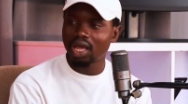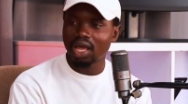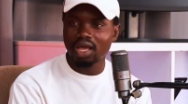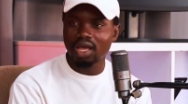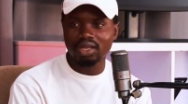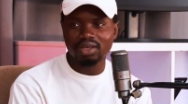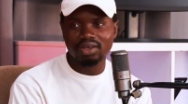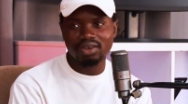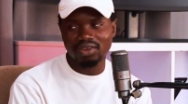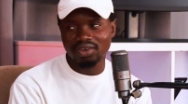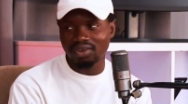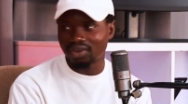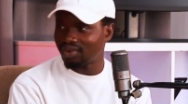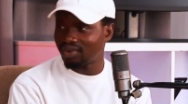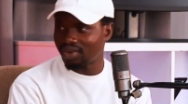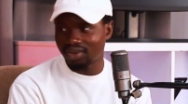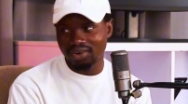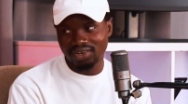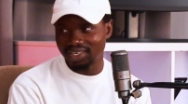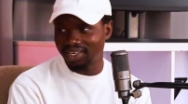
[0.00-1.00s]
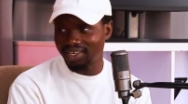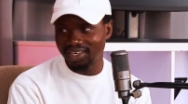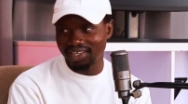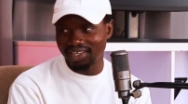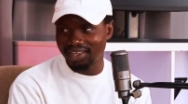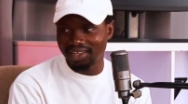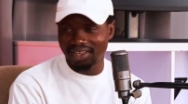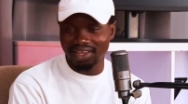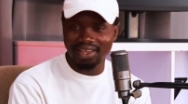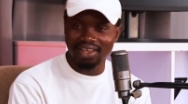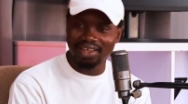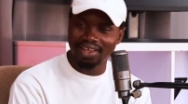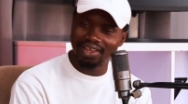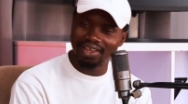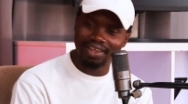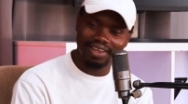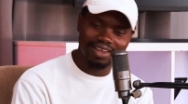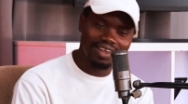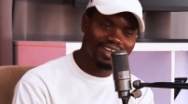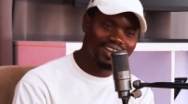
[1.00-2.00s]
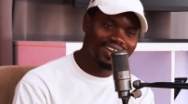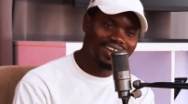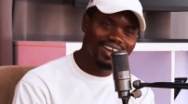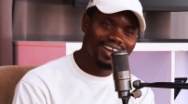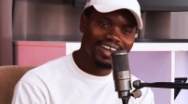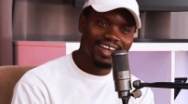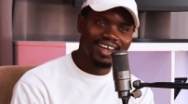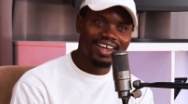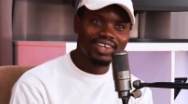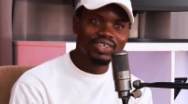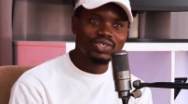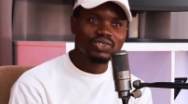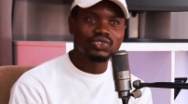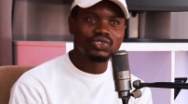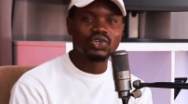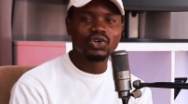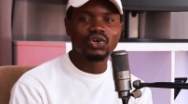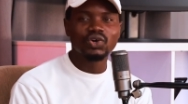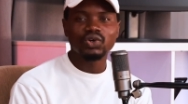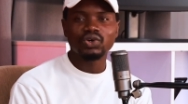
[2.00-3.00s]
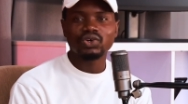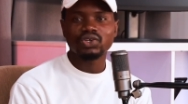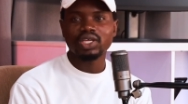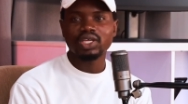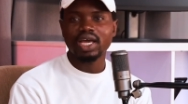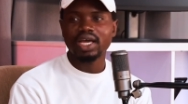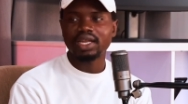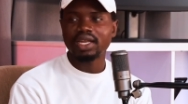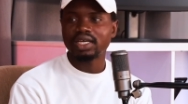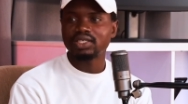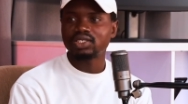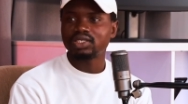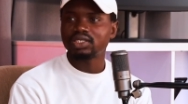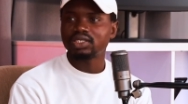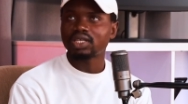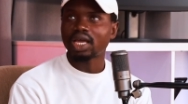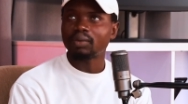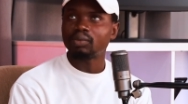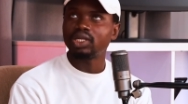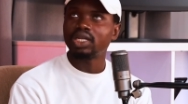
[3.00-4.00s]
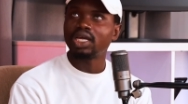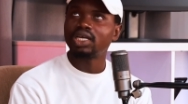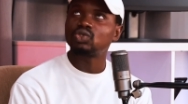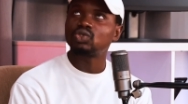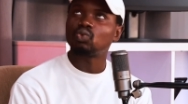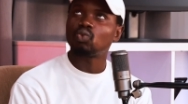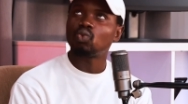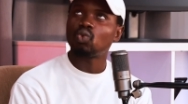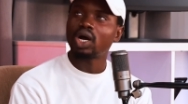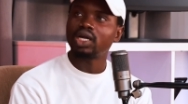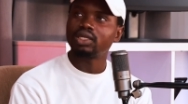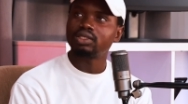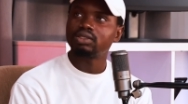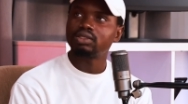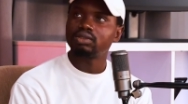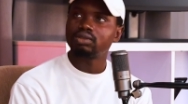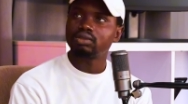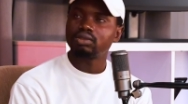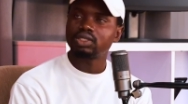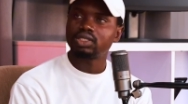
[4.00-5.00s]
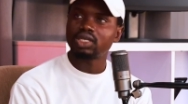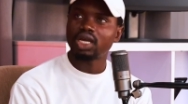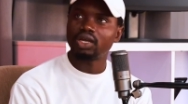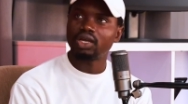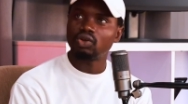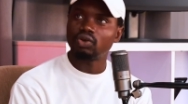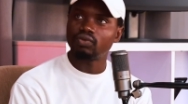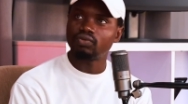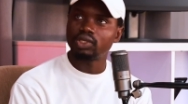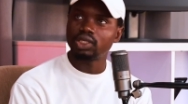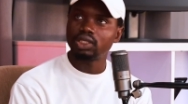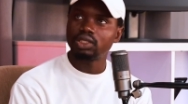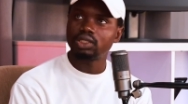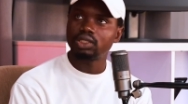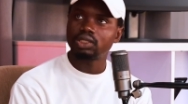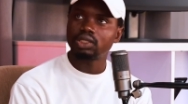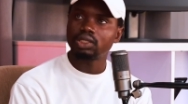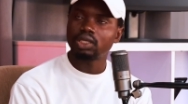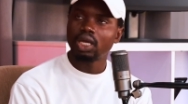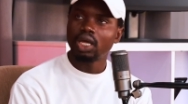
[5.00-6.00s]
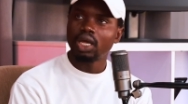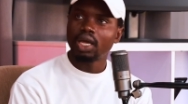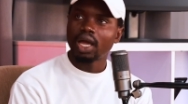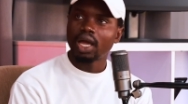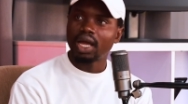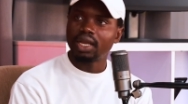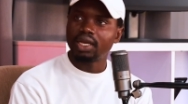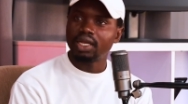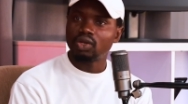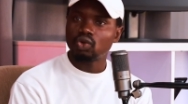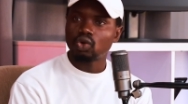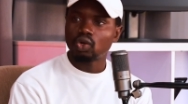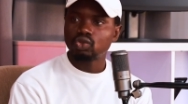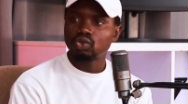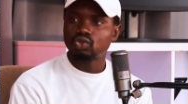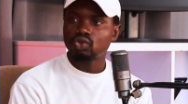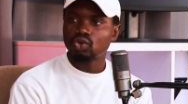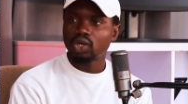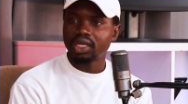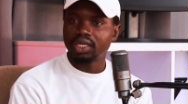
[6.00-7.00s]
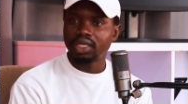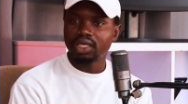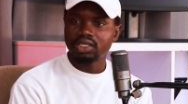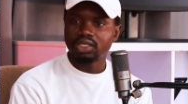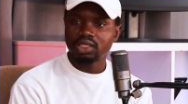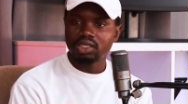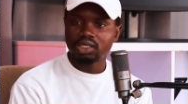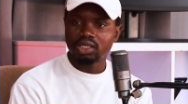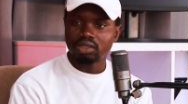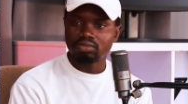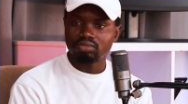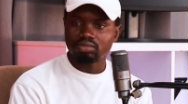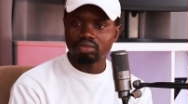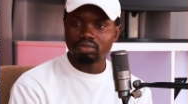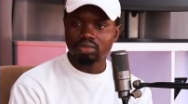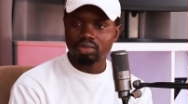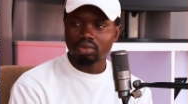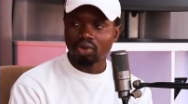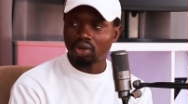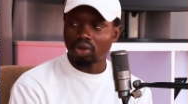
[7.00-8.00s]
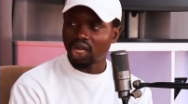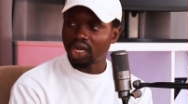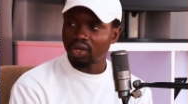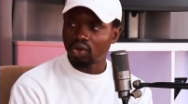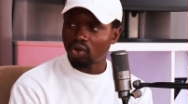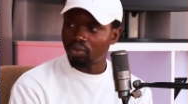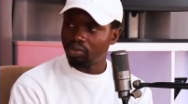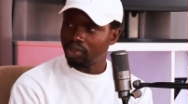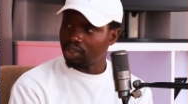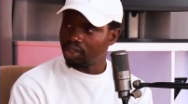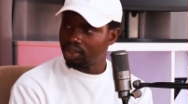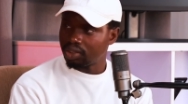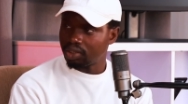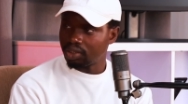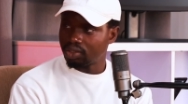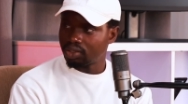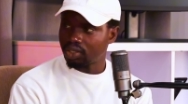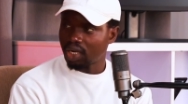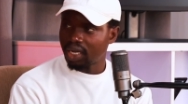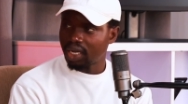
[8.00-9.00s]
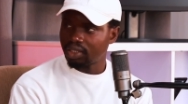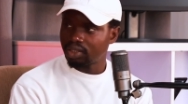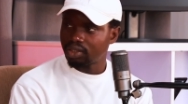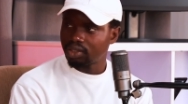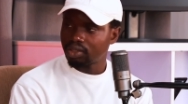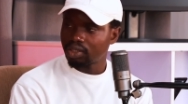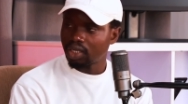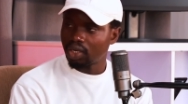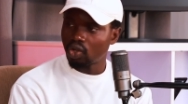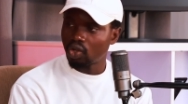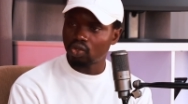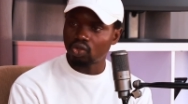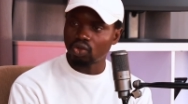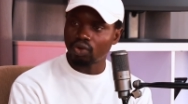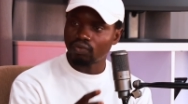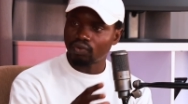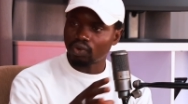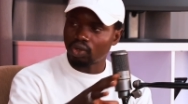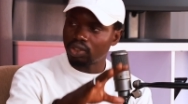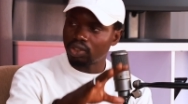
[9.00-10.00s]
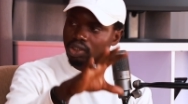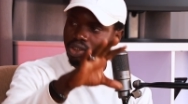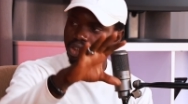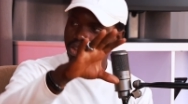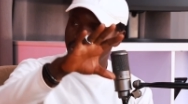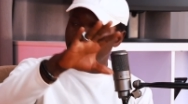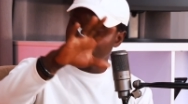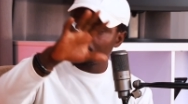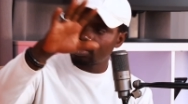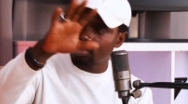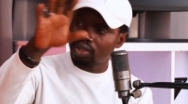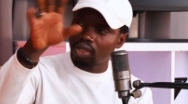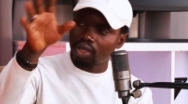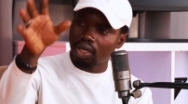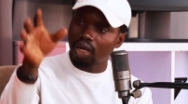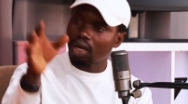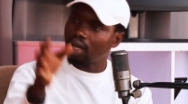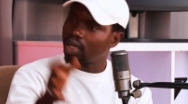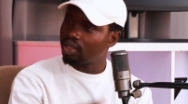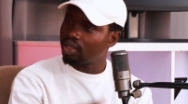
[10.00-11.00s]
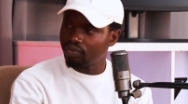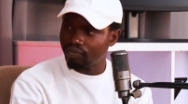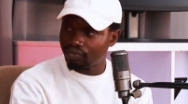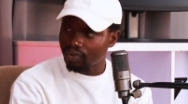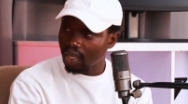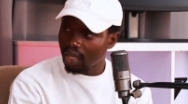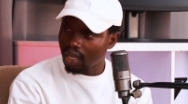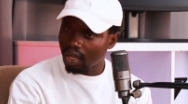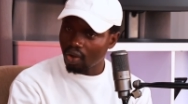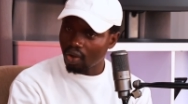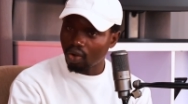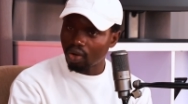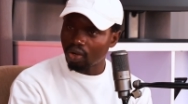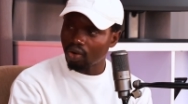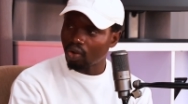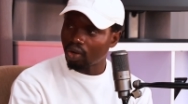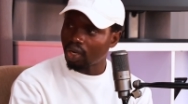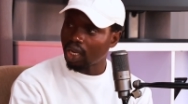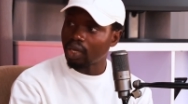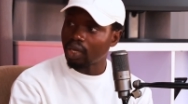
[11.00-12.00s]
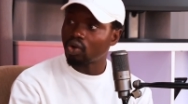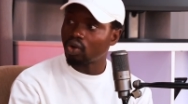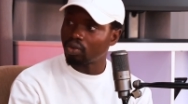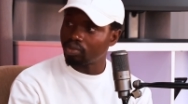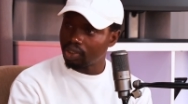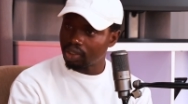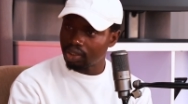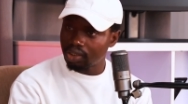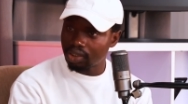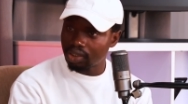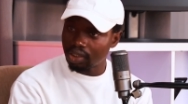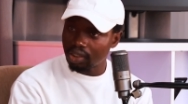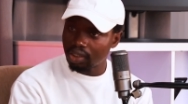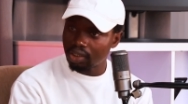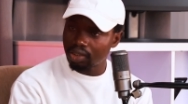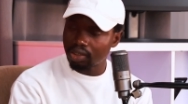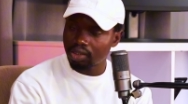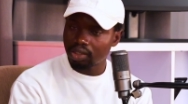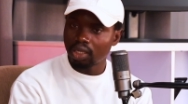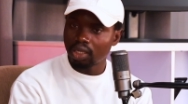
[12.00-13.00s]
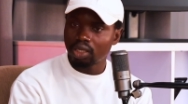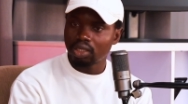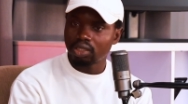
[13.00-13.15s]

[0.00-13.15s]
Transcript: No, not really. So yeah, that's one side of it. And then also engaging in online communities, right? A lot of all these online communities,